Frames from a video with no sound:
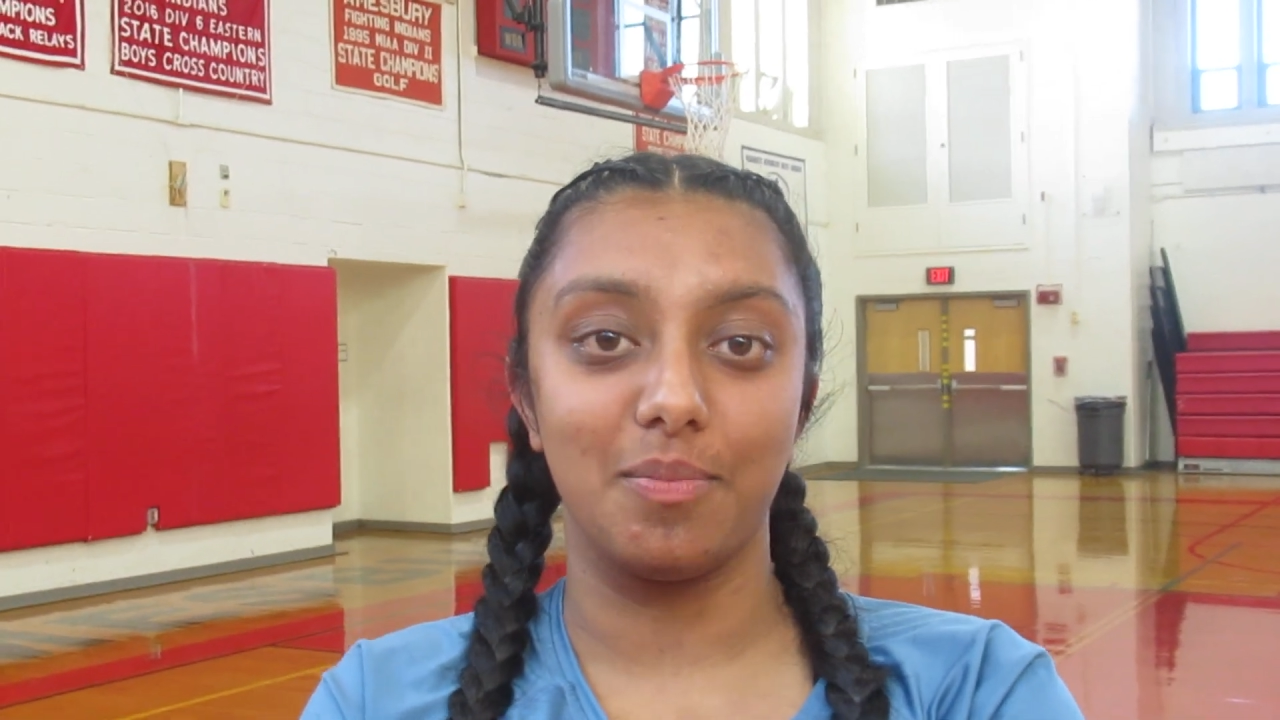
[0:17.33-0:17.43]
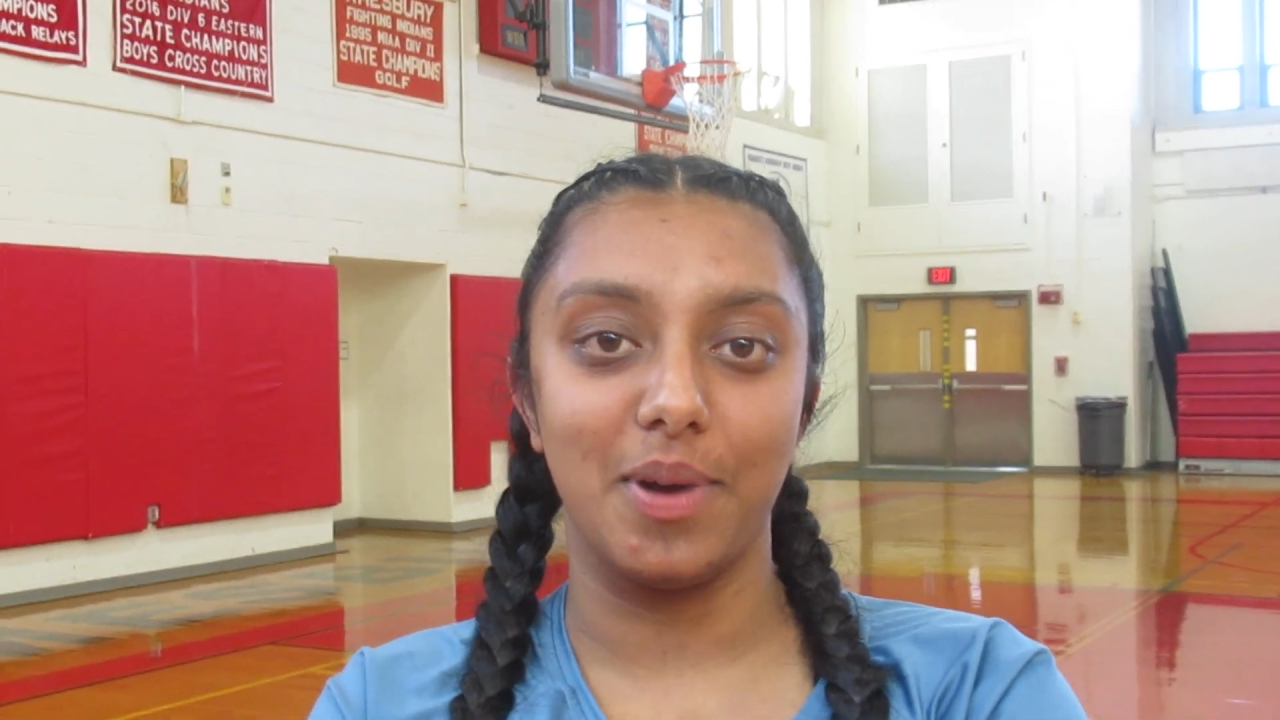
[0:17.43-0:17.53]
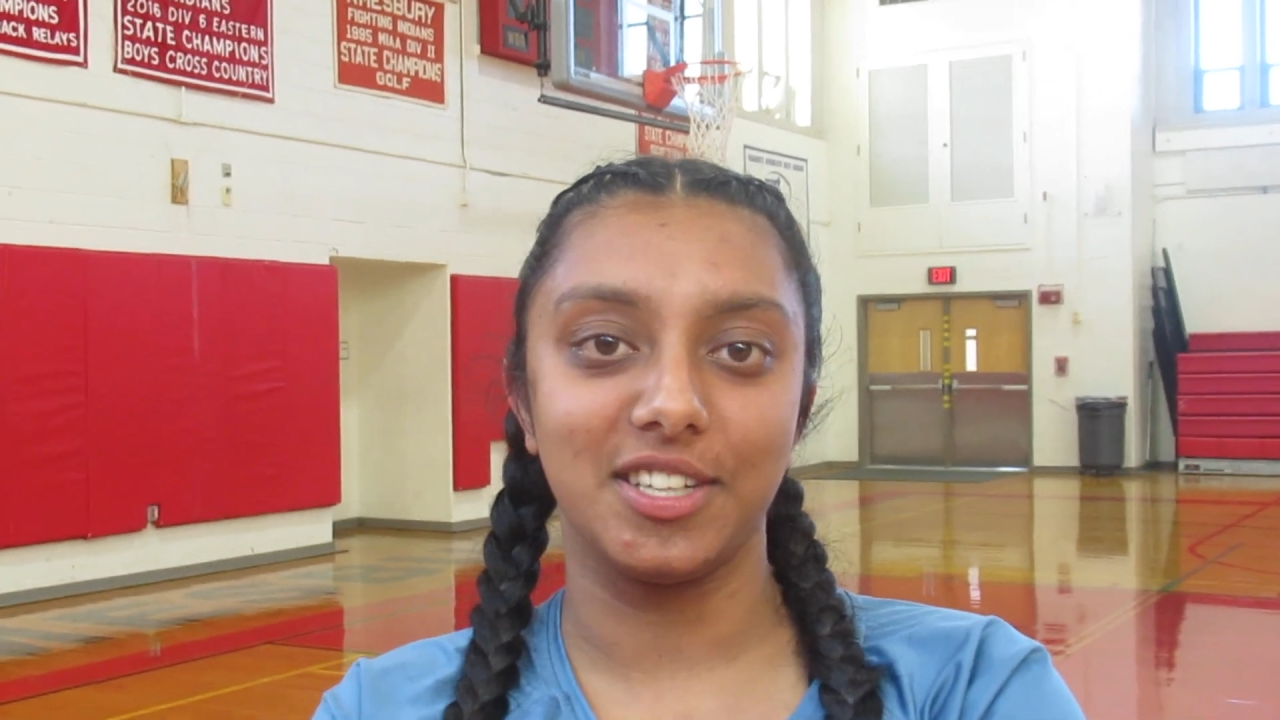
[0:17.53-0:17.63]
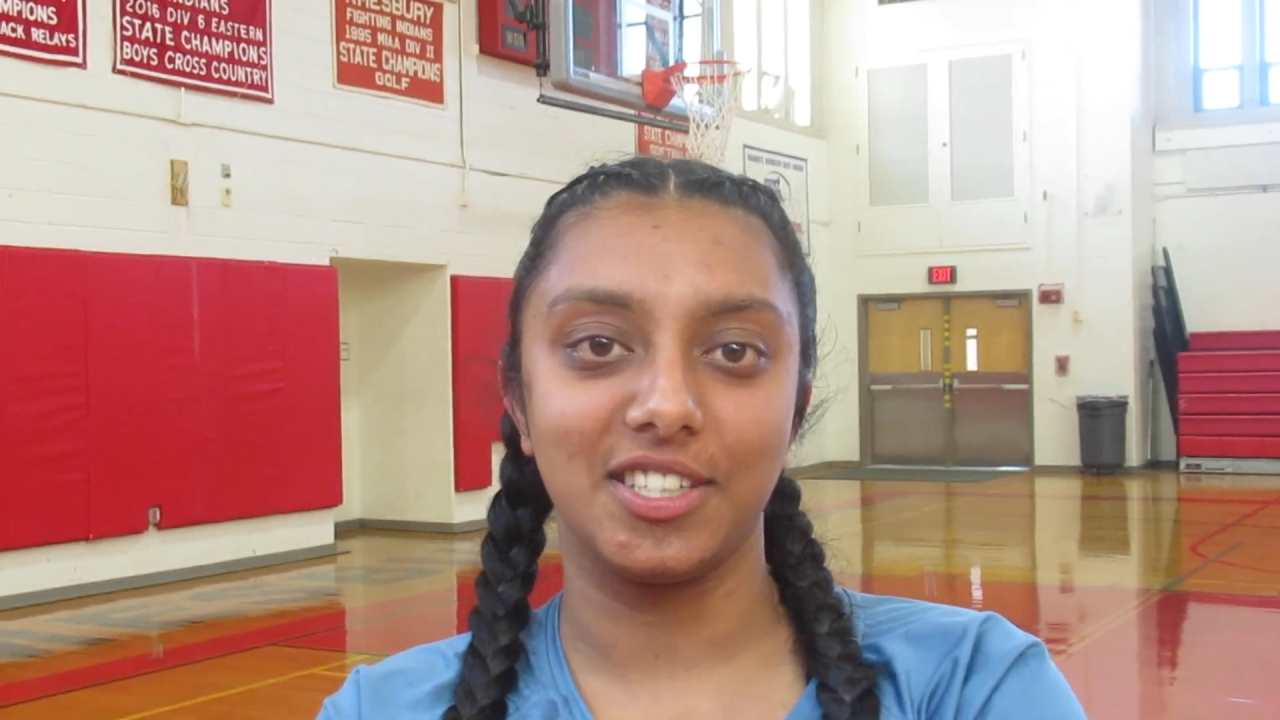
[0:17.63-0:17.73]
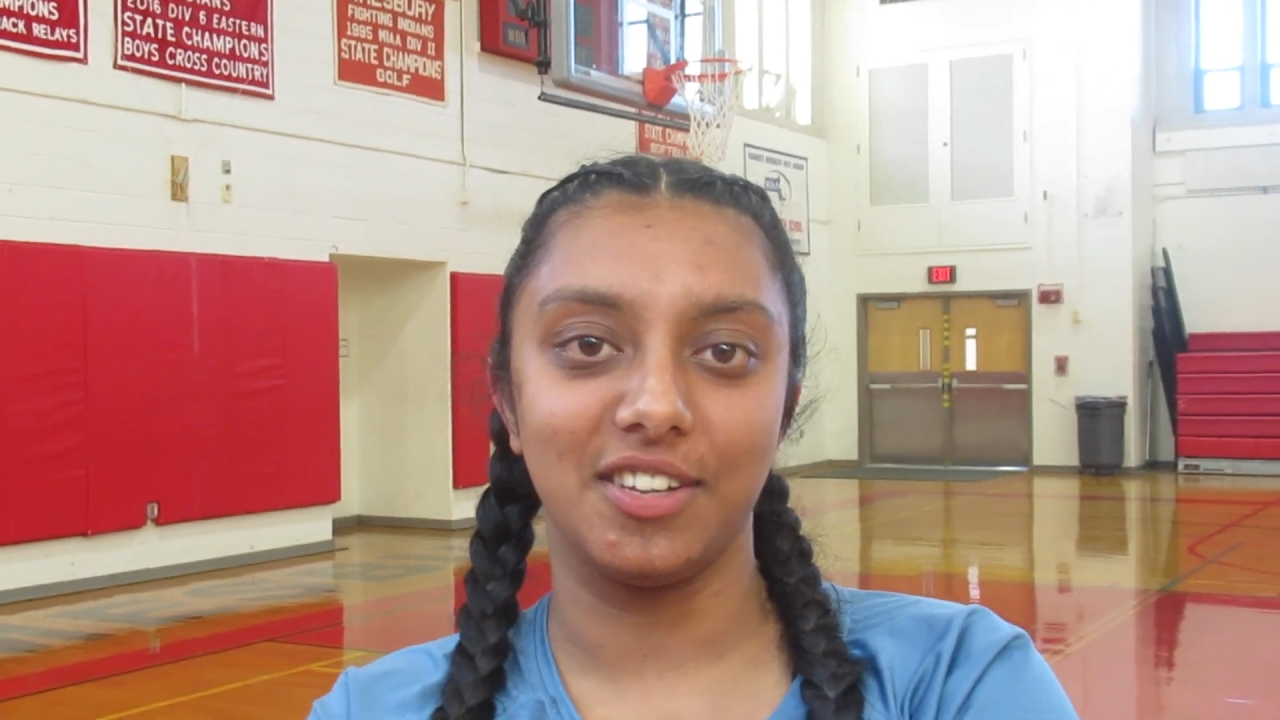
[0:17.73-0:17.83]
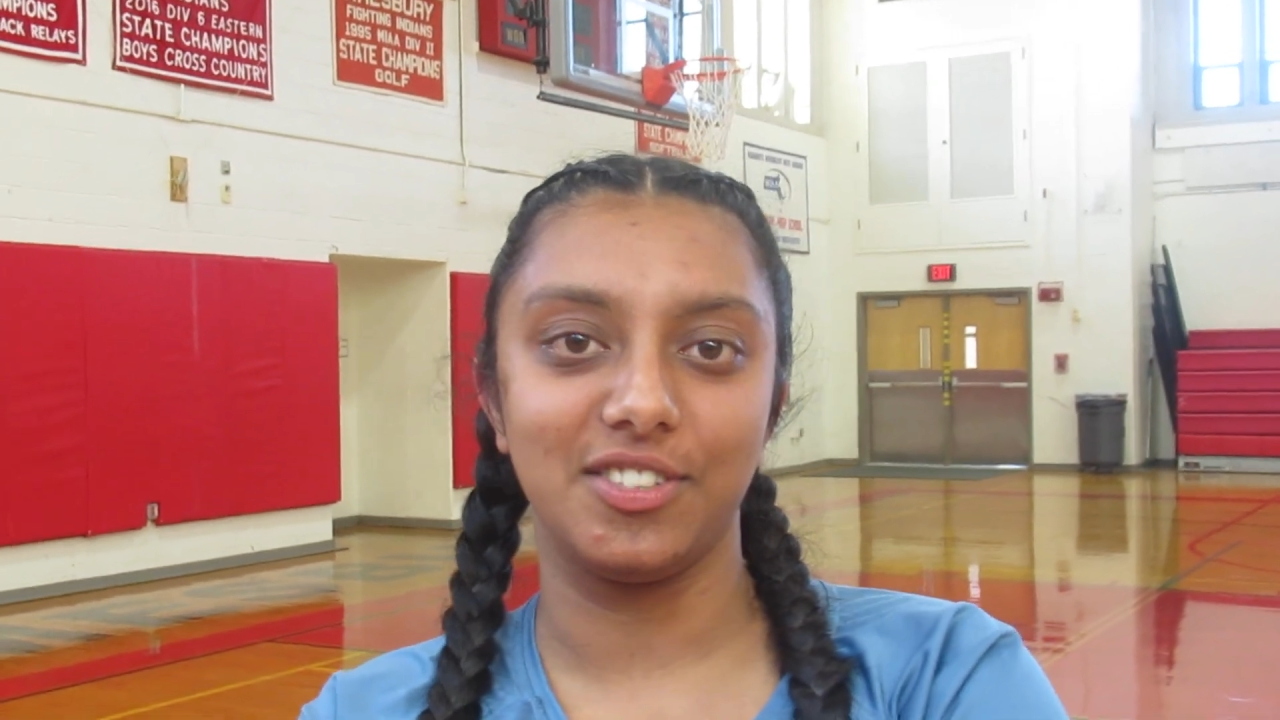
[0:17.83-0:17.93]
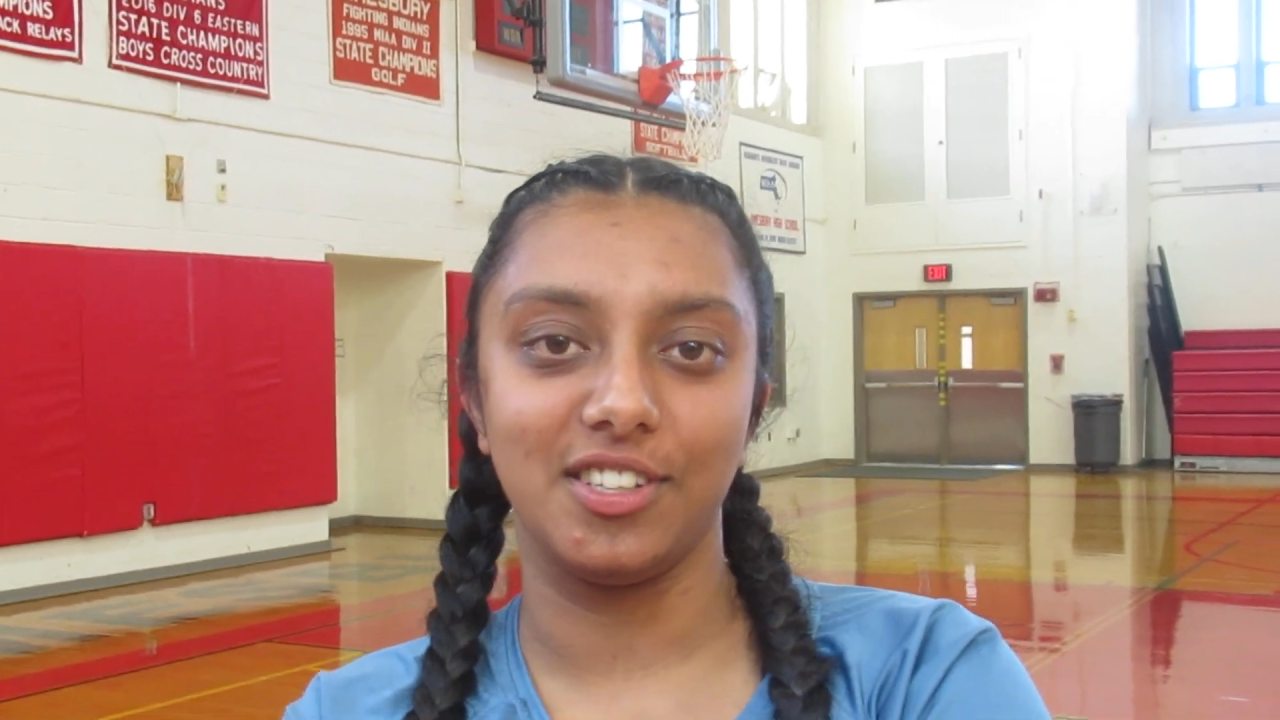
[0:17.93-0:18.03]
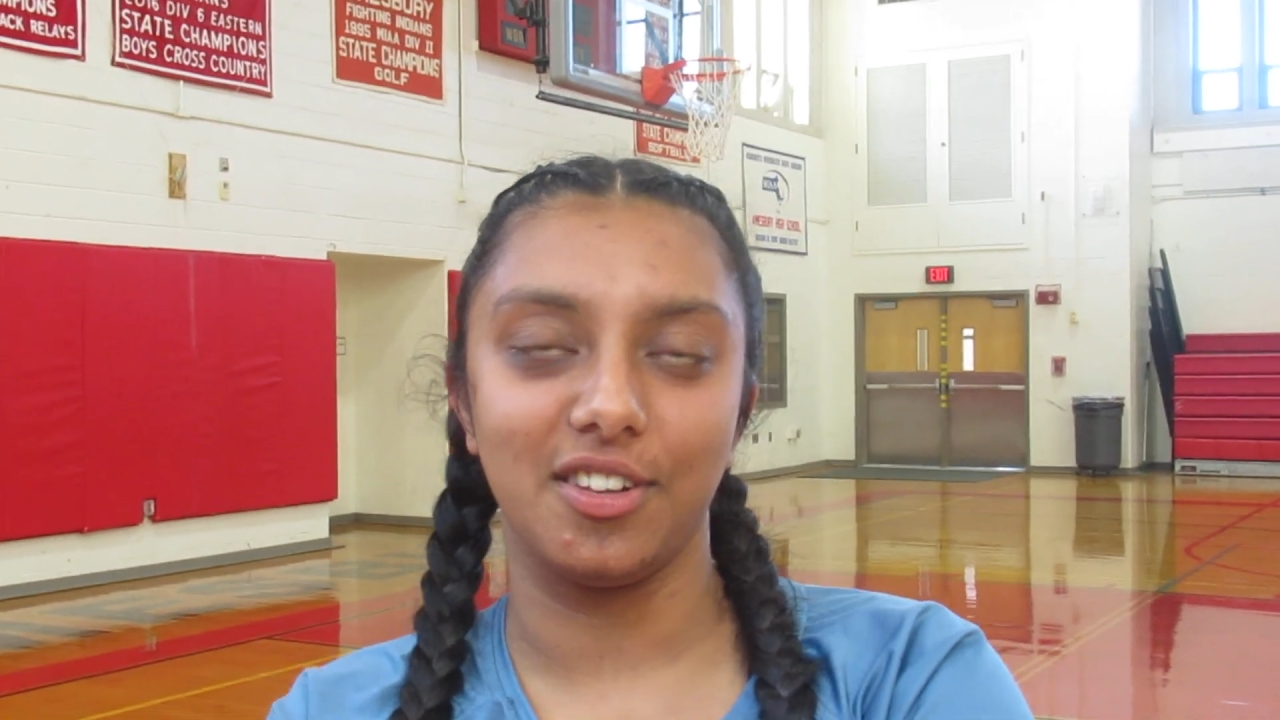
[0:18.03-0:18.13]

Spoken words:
best I've seen